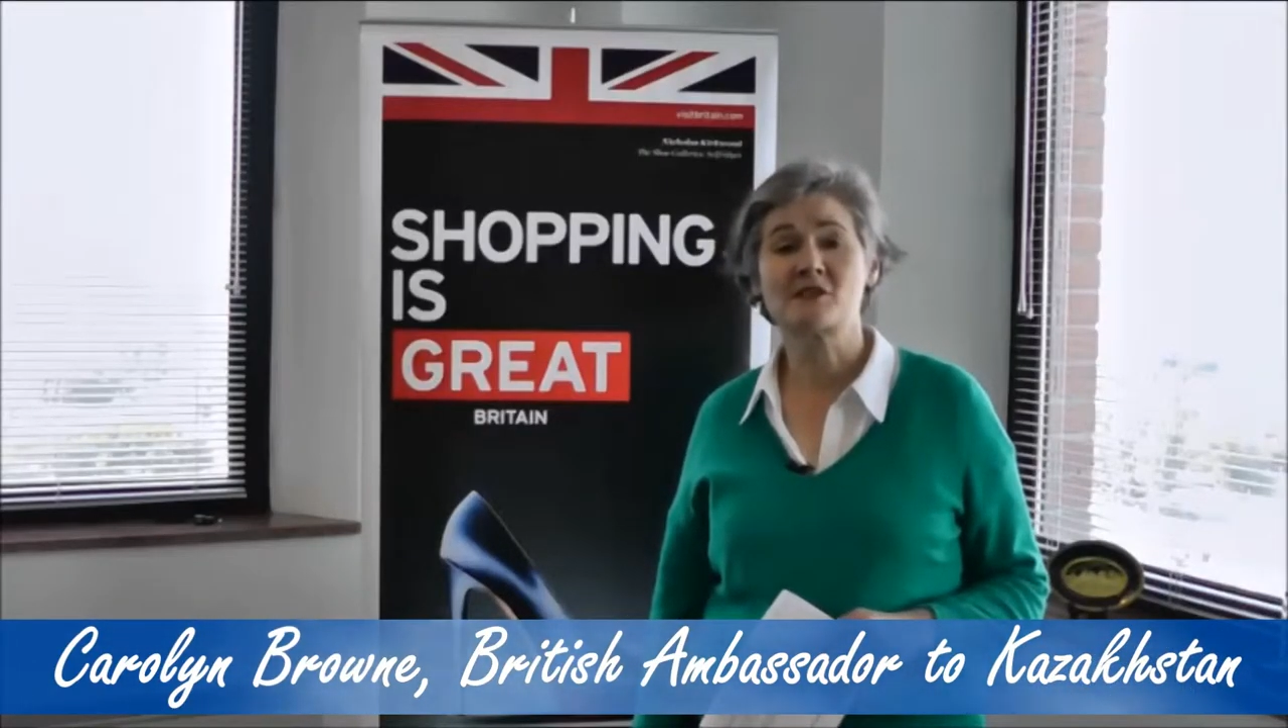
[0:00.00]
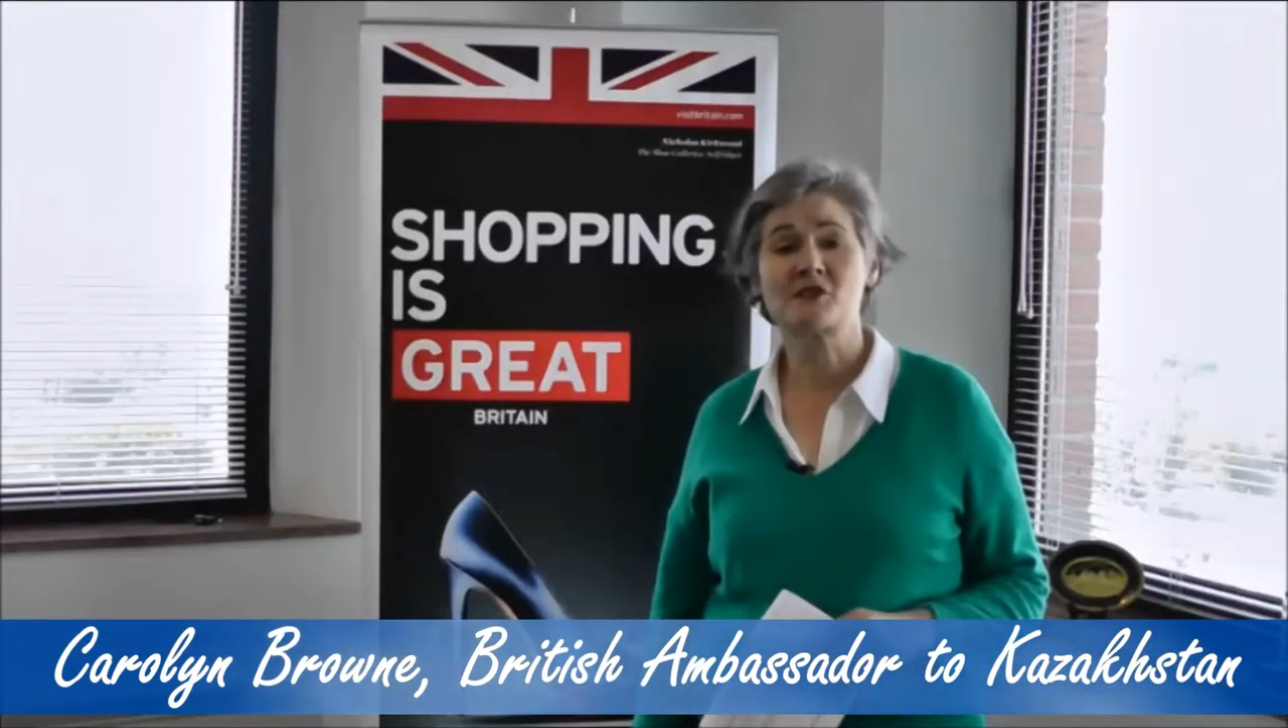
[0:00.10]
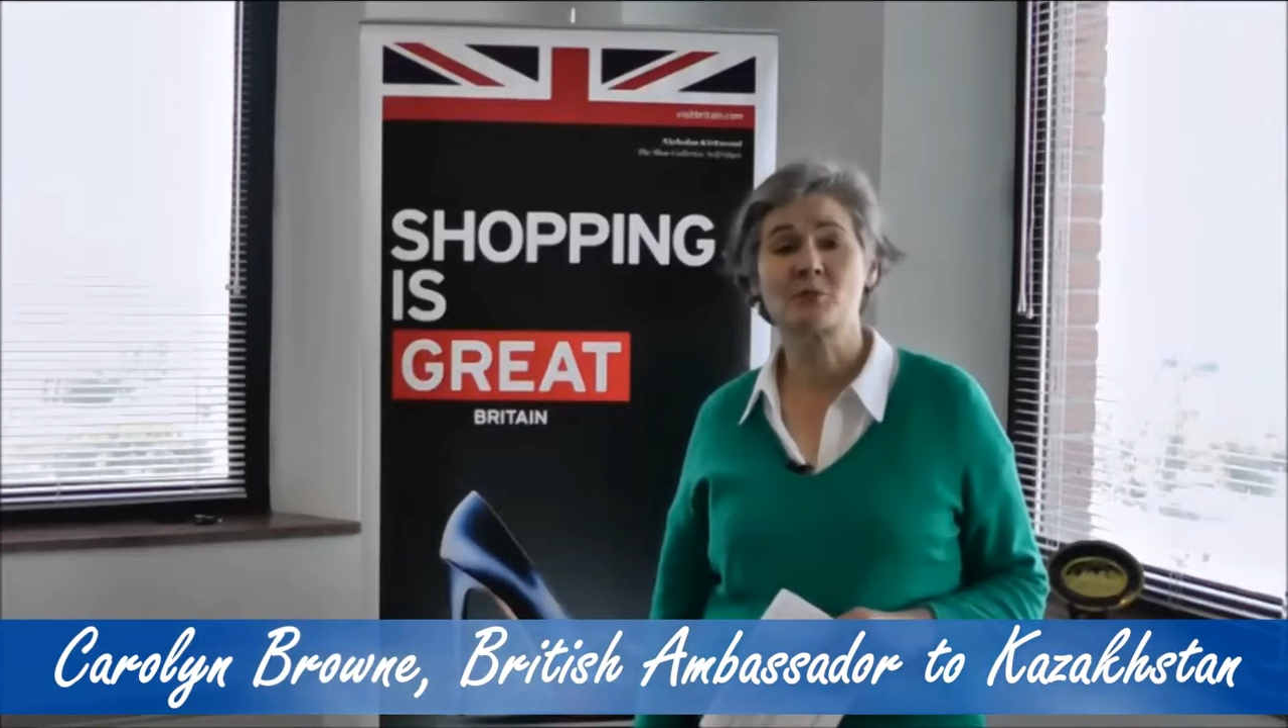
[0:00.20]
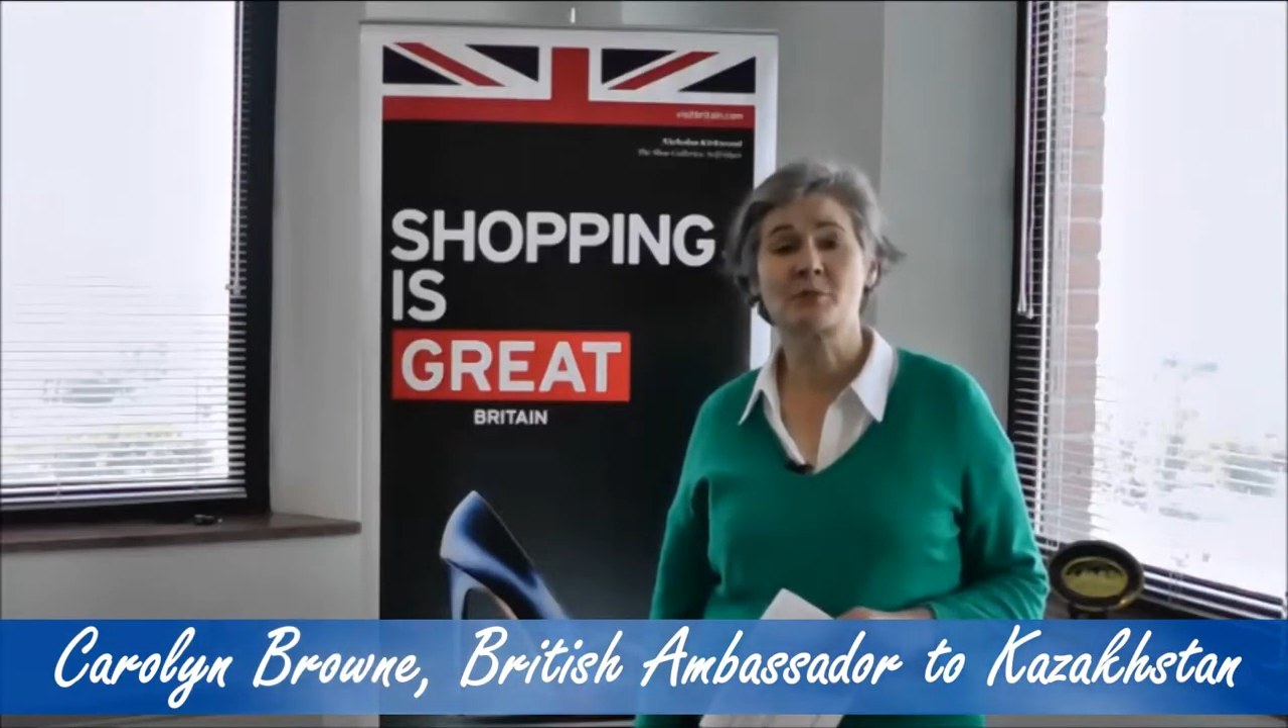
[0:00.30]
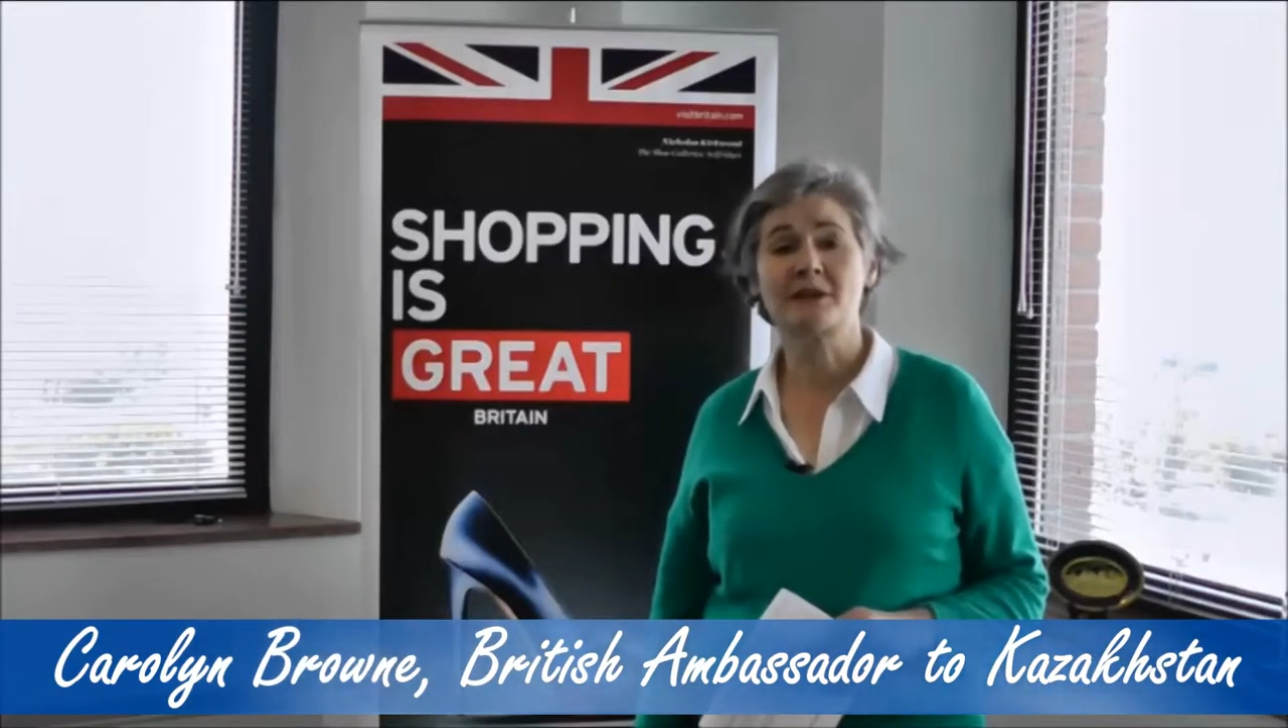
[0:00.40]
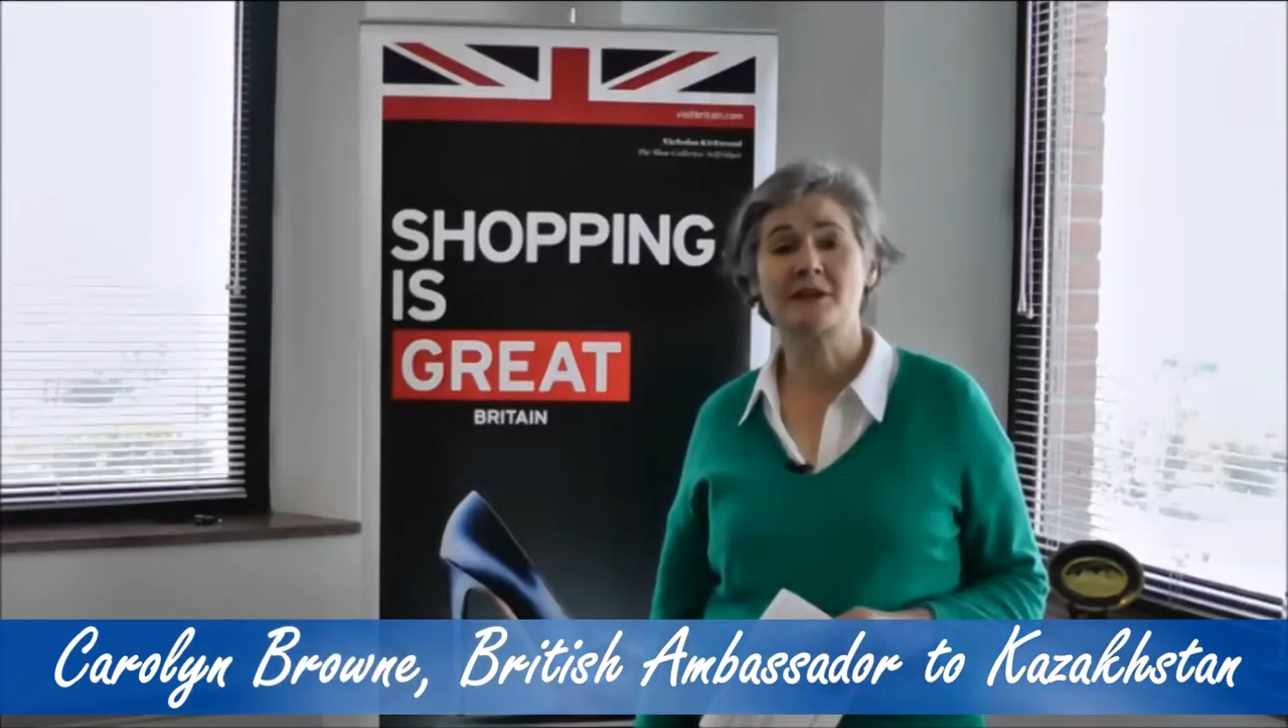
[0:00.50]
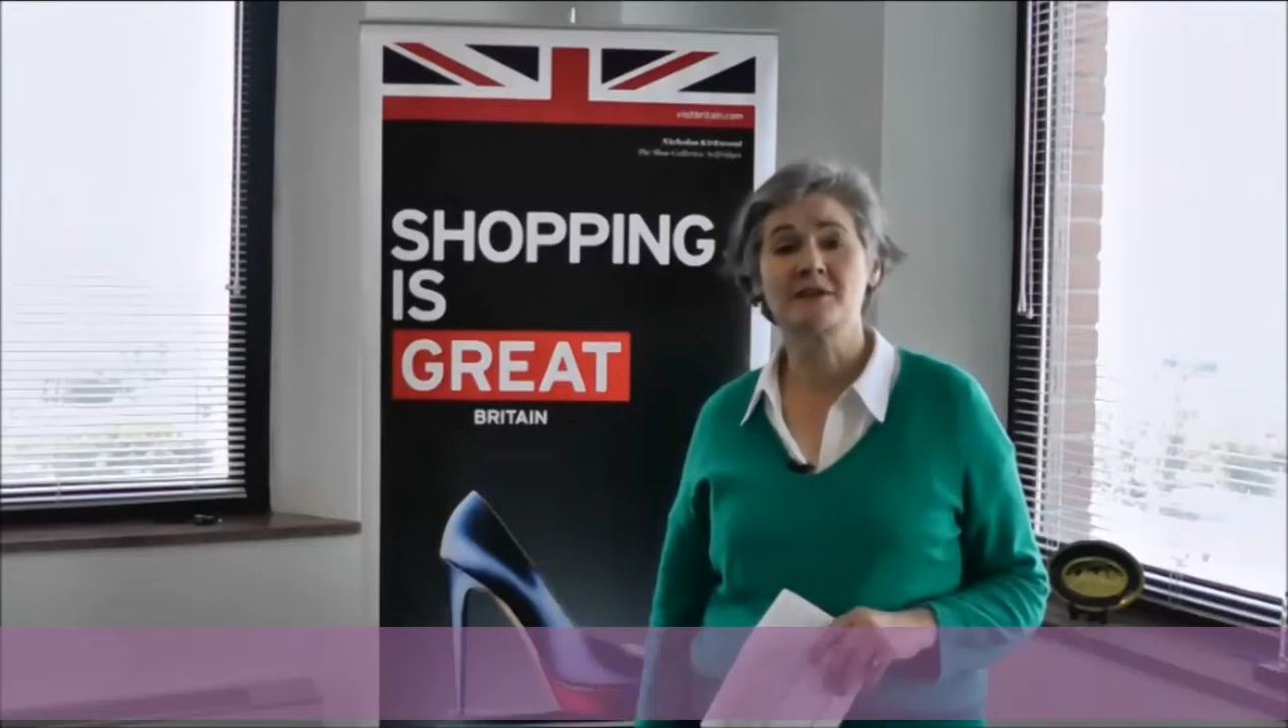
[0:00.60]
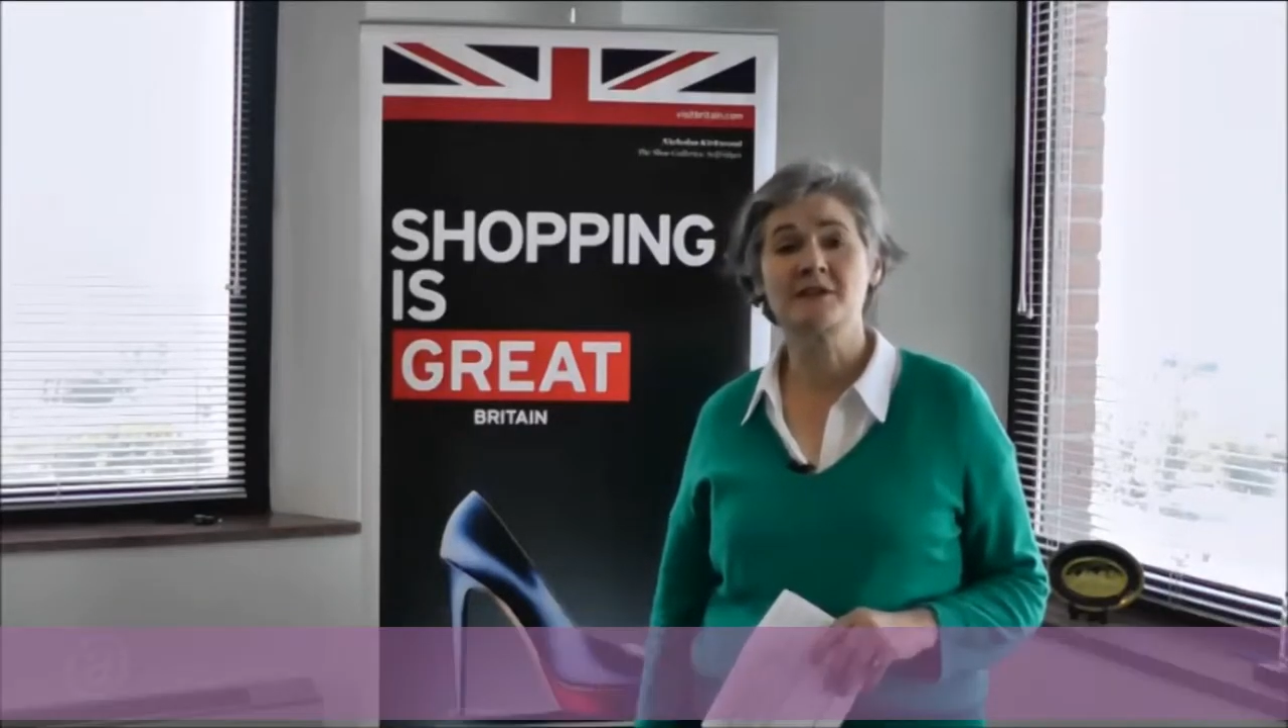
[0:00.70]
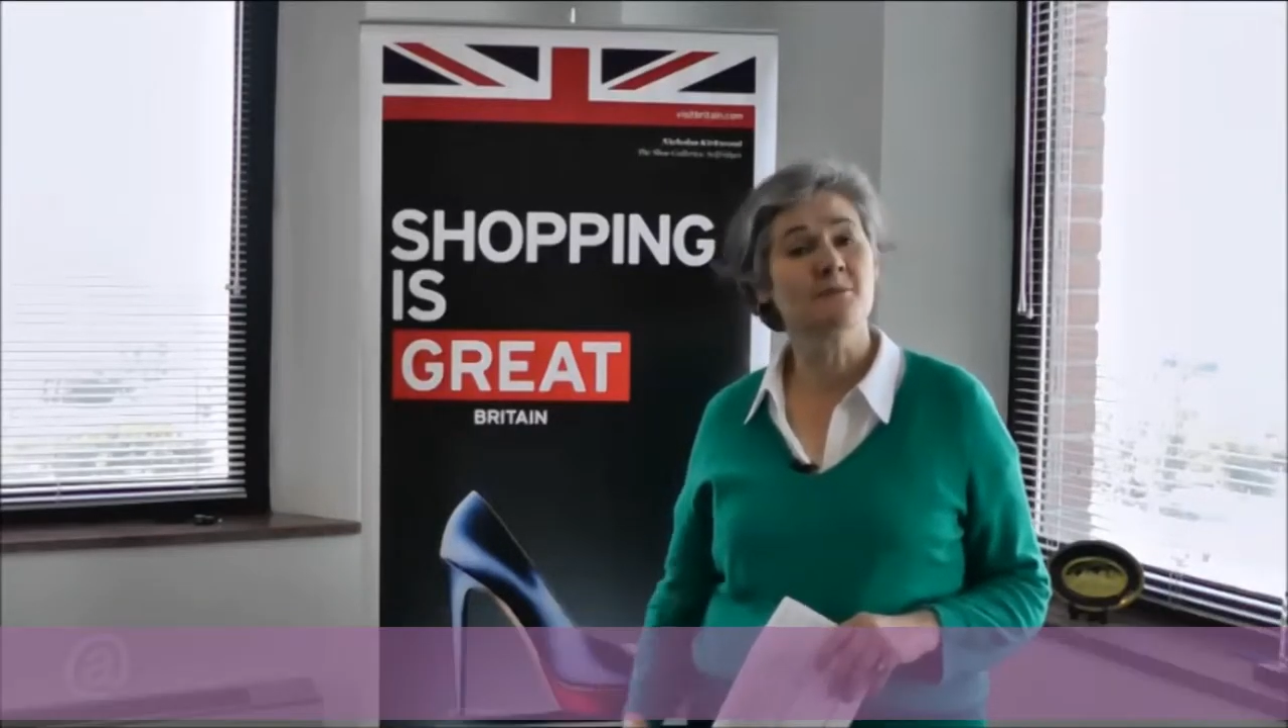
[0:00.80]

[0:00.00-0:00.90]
to shop in London,